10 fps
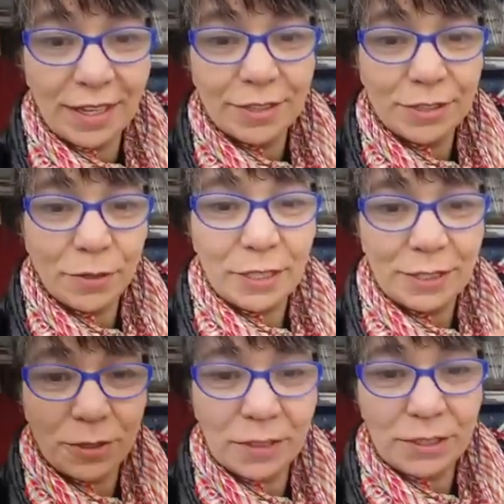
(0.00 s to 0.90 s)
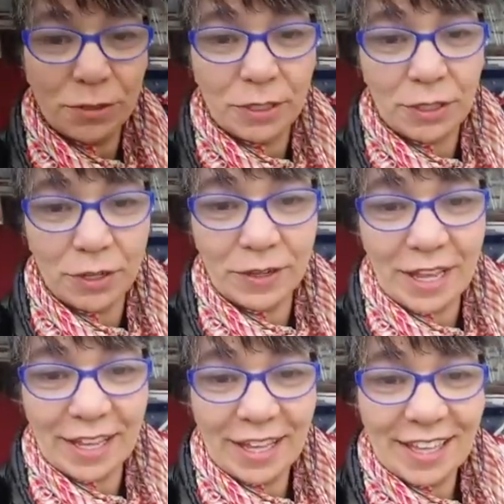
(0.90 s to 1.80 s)
Okay,
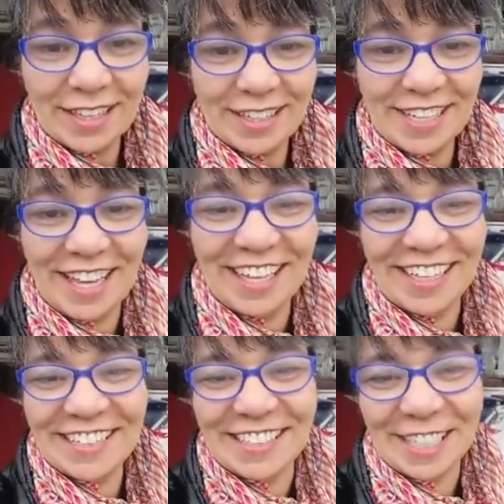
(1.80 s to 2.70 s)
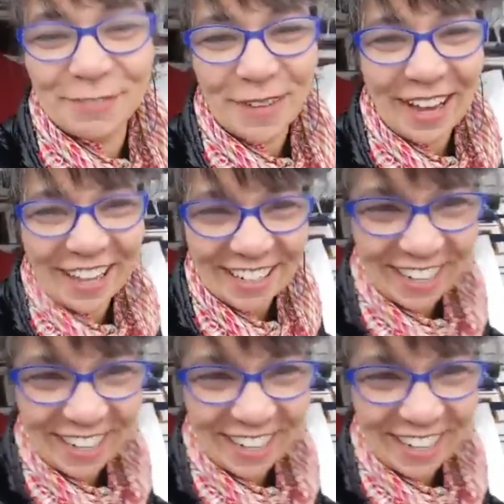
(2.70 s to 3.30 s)
this is mine.